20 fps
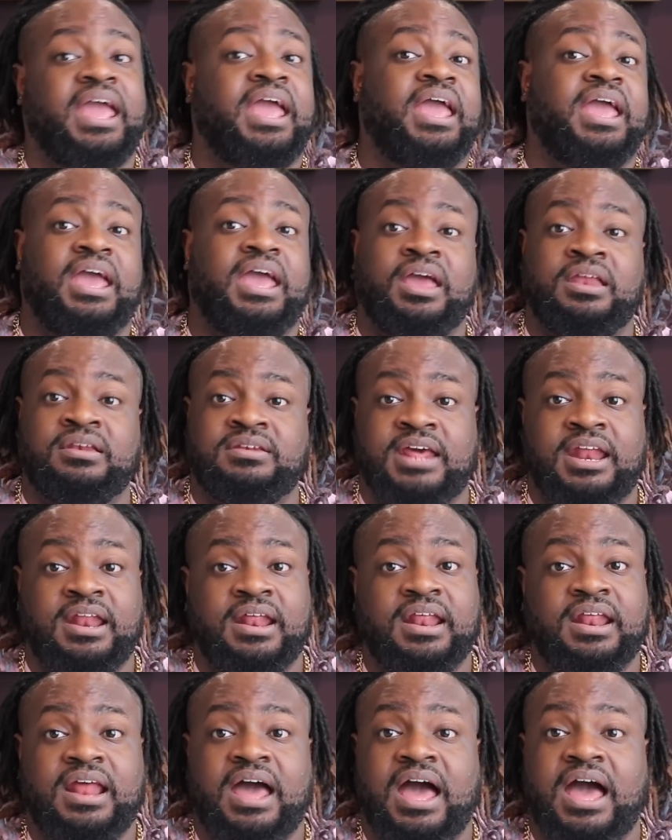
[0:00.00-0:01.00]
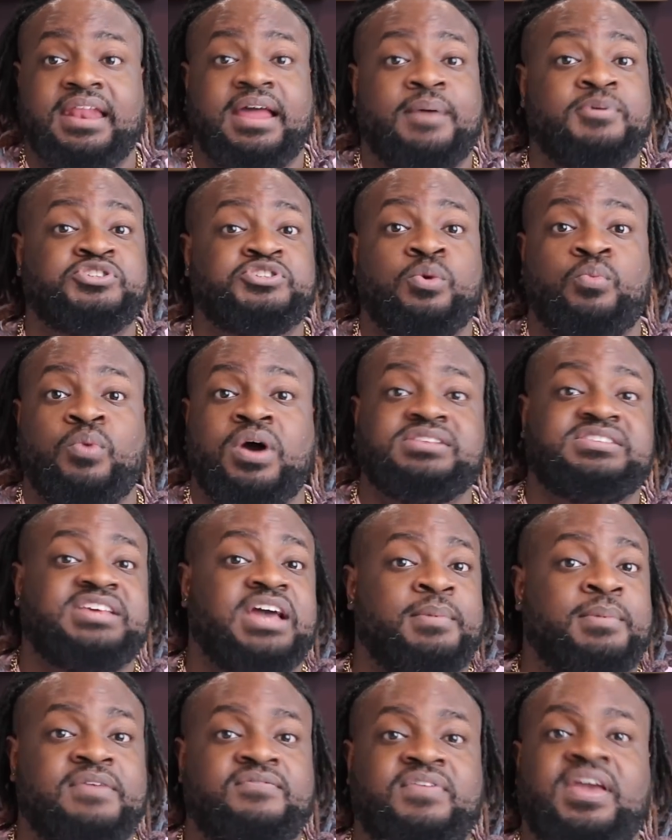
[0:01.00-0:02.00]
And that was a
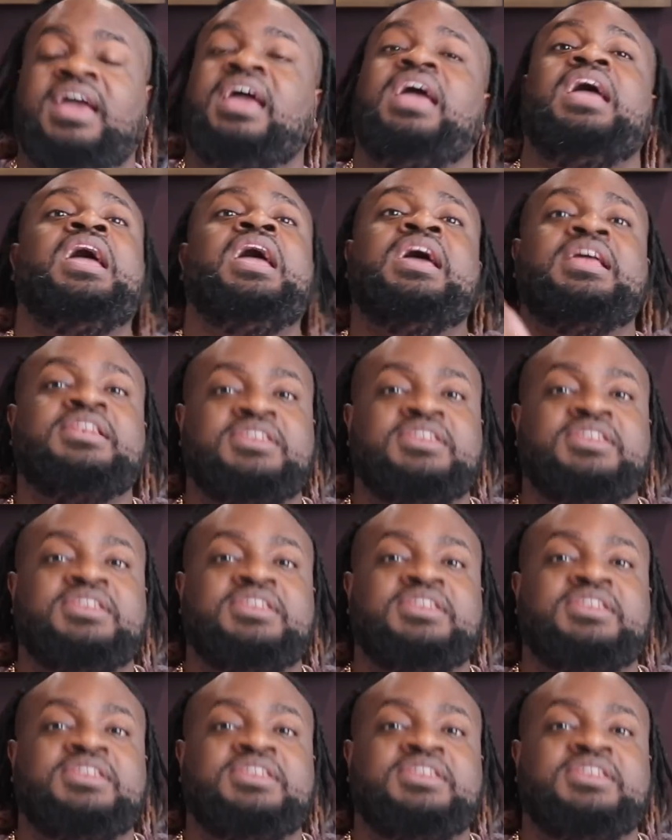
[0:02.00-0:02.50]
one-time event.